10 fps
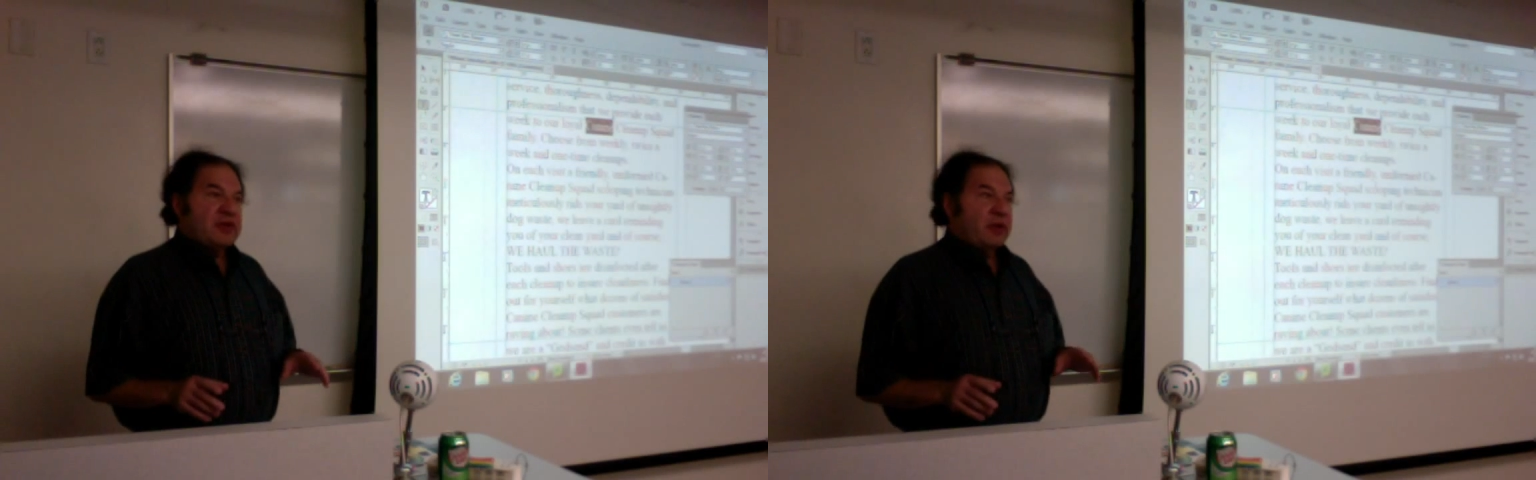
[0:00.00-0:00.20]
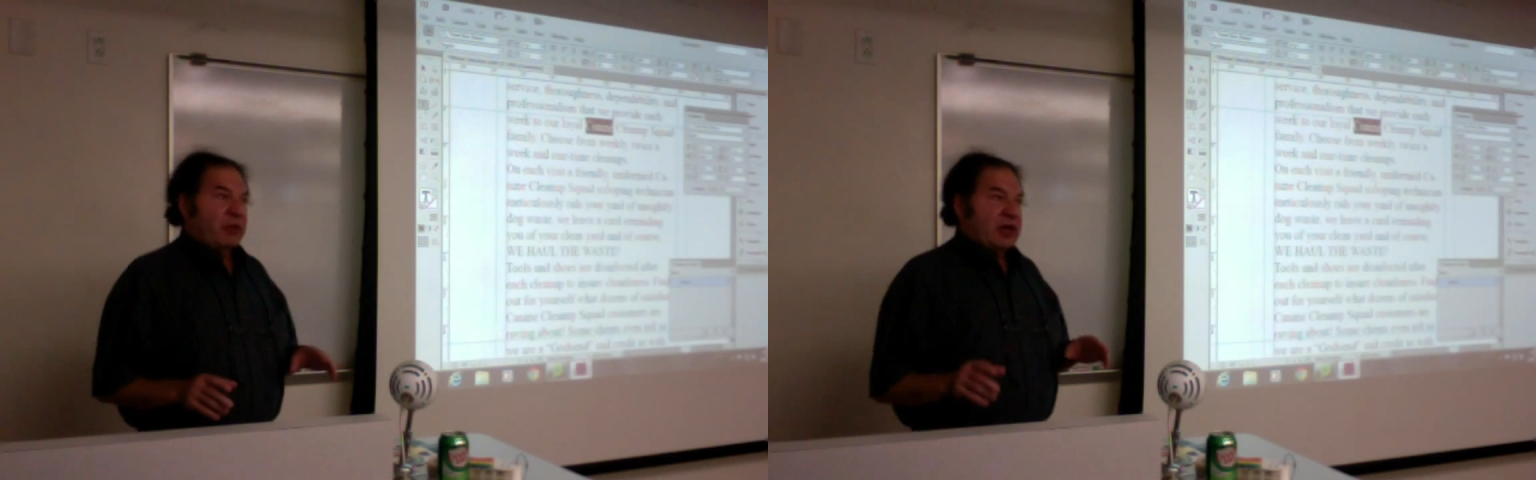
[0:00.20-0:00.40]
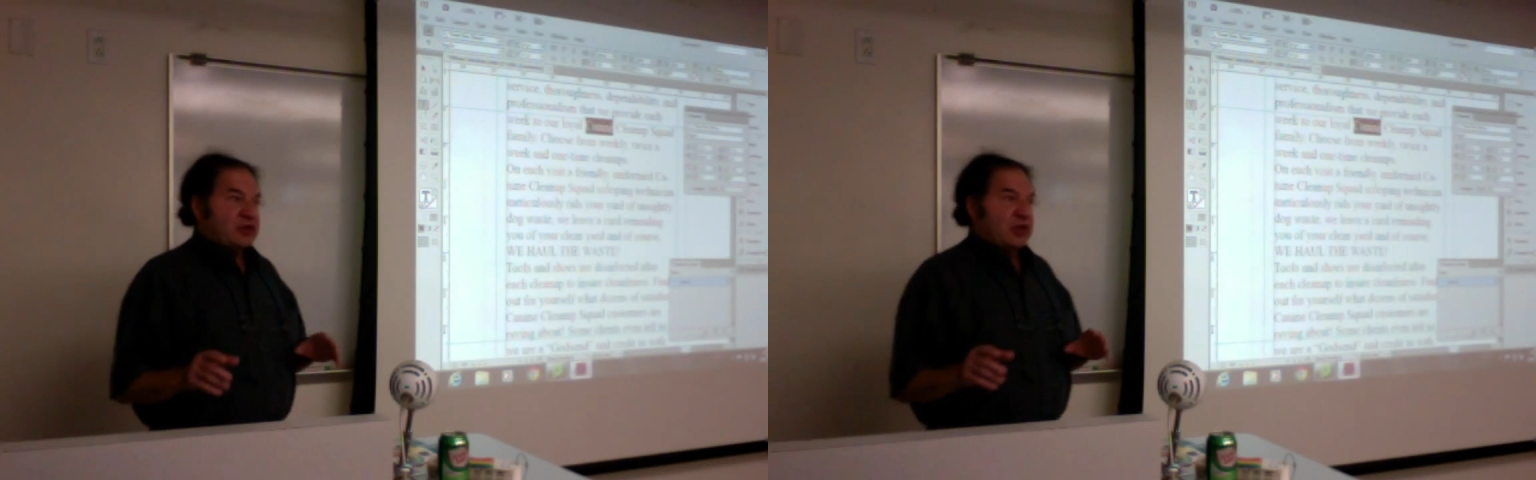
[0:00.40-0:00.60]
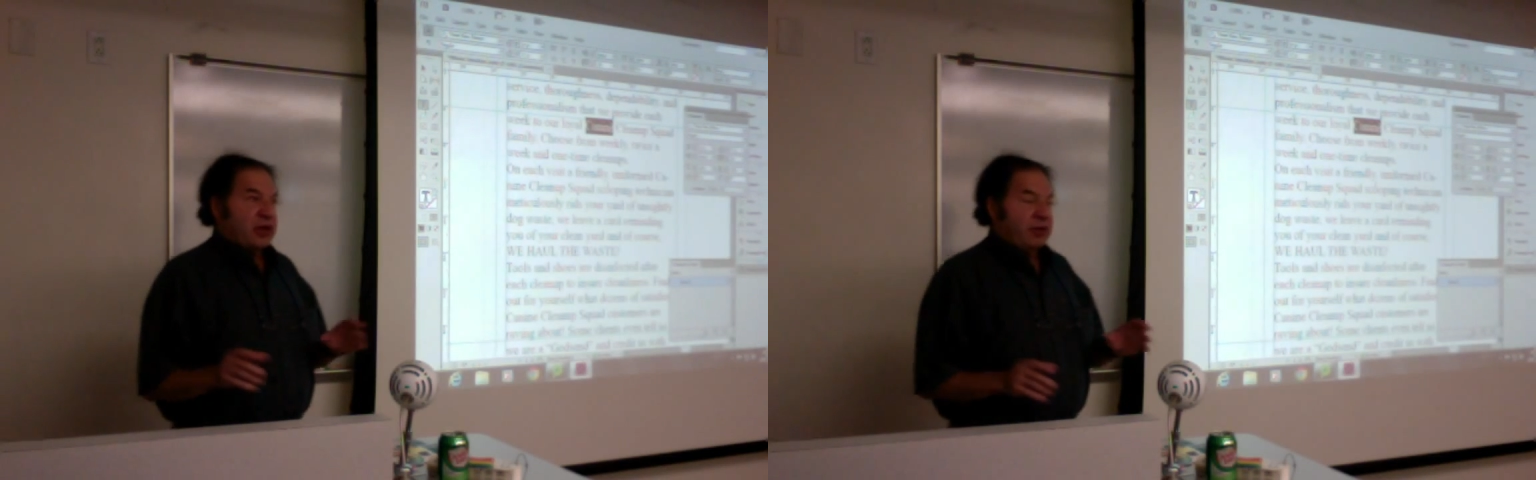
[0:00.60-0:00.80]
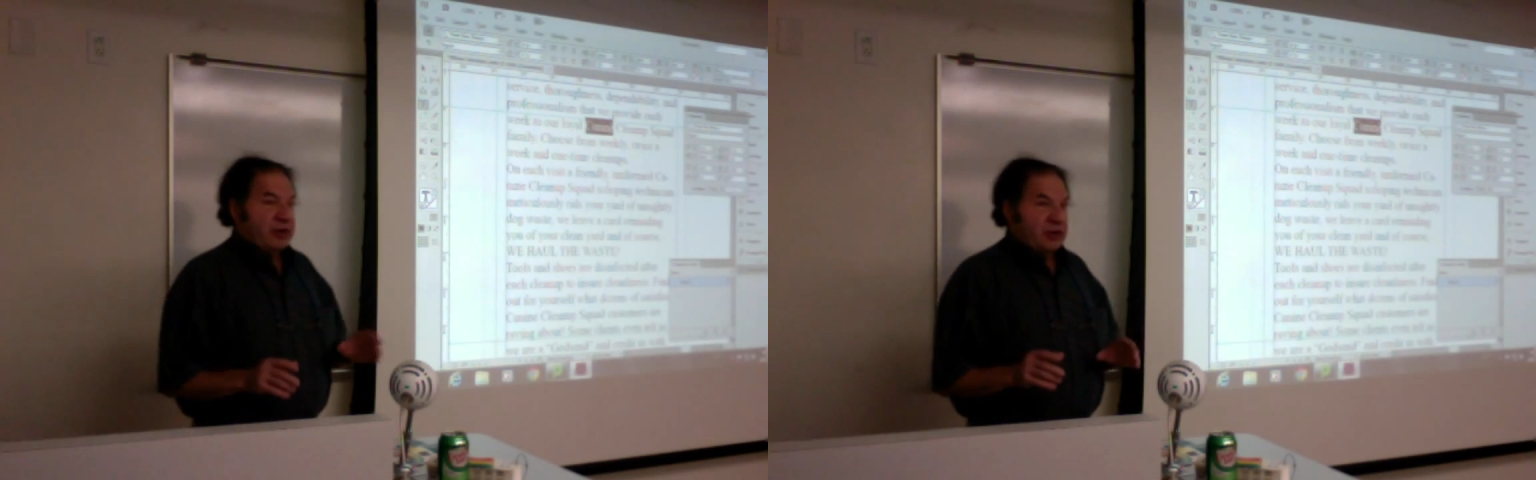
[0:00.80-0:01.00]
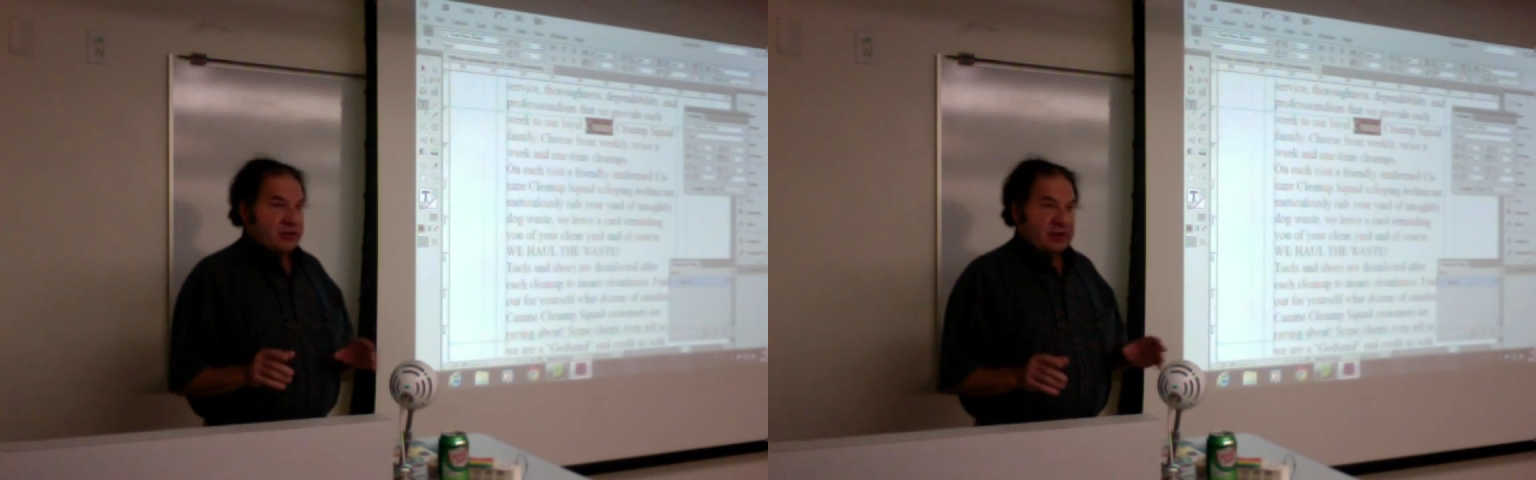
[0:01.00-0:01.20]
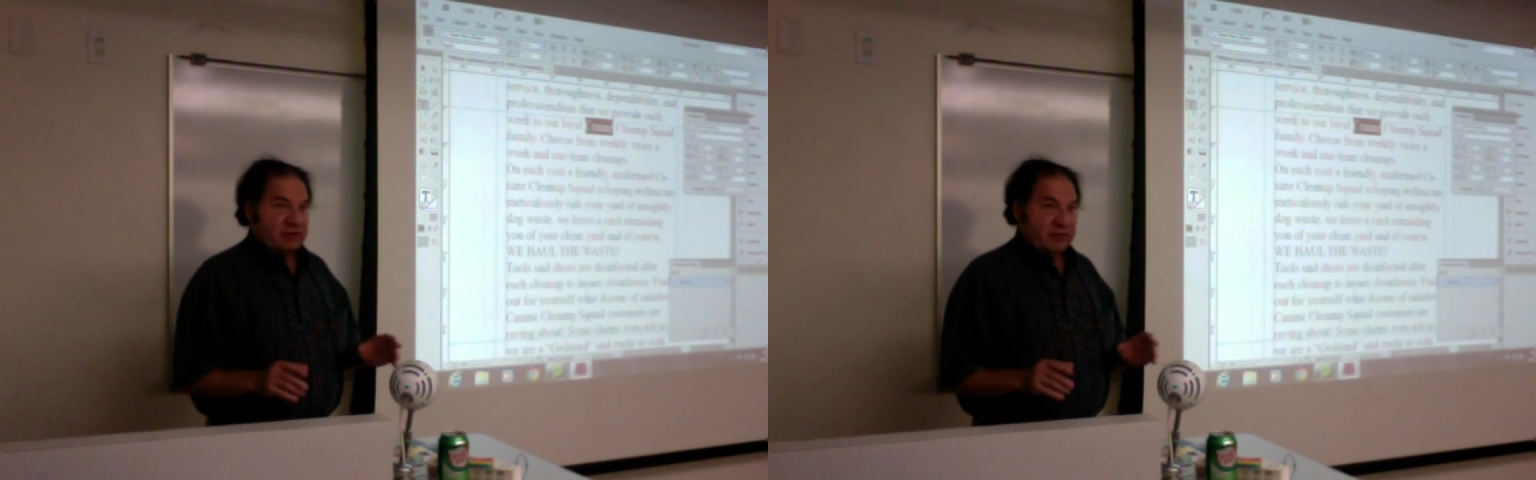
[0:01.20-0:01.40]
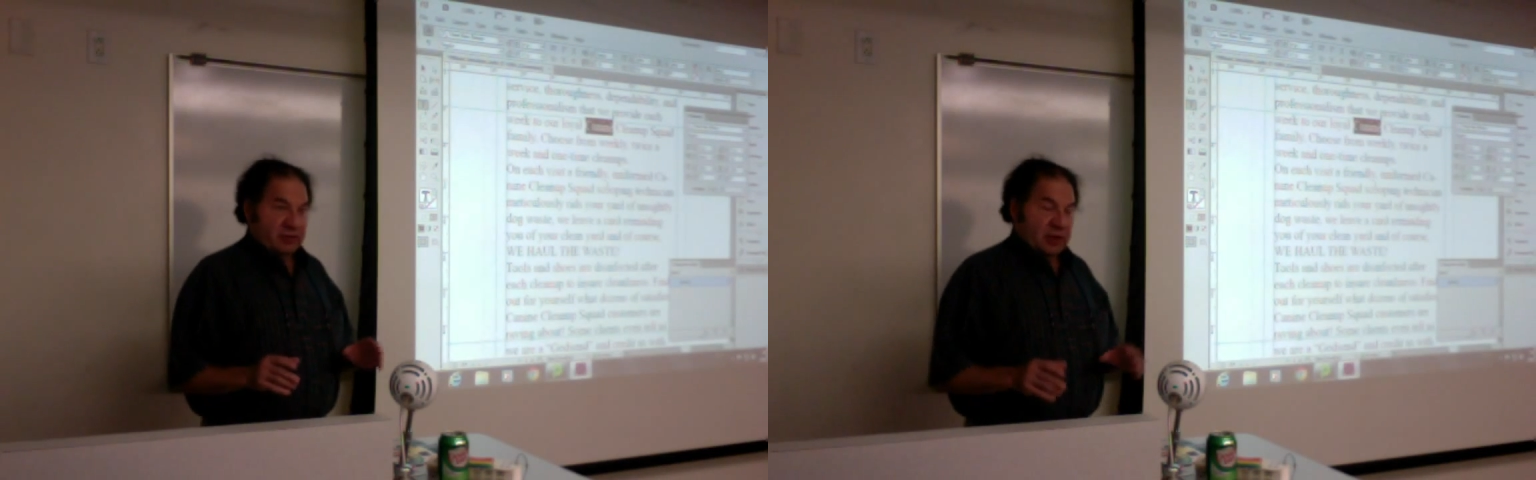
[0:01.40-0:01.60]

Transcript: they were actually going to be using for